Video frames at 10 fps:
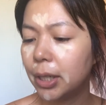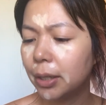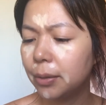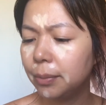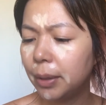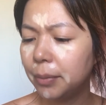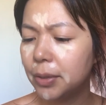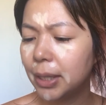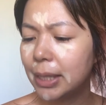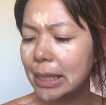I'm
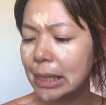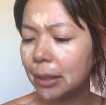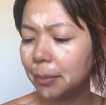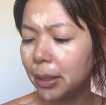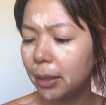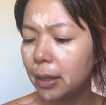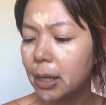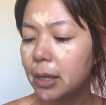using the Sigma